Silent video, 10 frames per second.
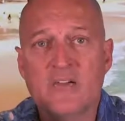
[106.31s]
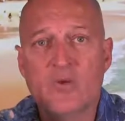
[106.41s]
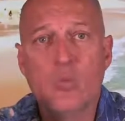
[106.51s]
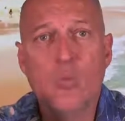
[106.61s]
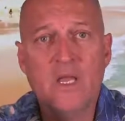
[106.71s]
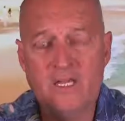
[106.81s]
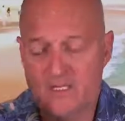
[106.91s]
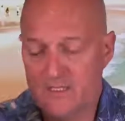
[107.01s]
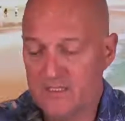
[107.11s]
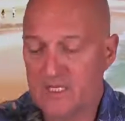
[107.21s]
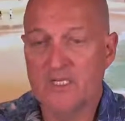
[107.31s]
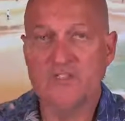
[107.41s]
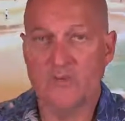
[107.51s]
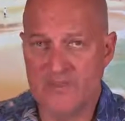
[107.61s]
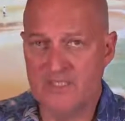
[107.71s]
the wind?
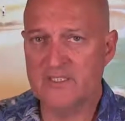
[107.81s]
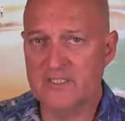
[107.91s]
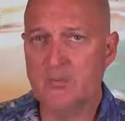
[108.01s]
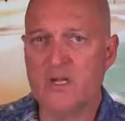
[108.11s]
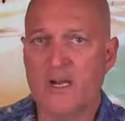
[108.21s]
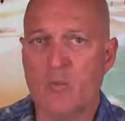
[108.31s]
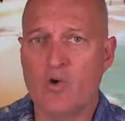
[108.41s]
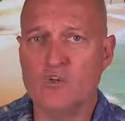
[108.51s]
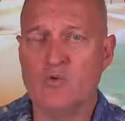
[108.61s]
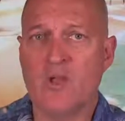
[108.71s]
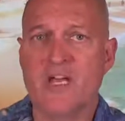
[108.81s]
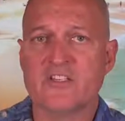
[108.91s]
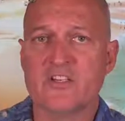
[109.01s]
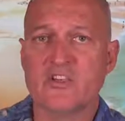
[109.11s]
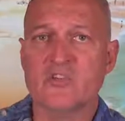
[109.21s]
So this is what I want you
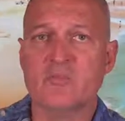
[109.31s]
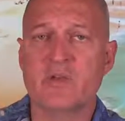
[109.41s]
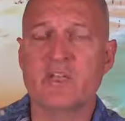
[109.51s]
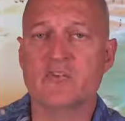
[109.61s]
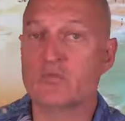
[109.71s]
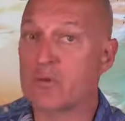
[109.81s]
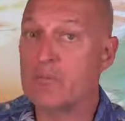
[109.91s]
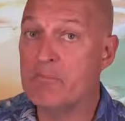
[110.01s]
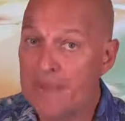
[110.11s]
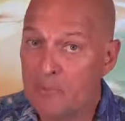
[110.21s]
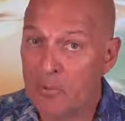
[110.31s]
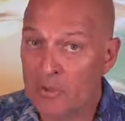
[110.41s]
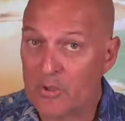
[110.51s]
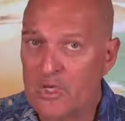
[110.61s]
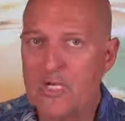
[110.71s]
guys to do, because
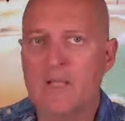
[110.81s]
remember,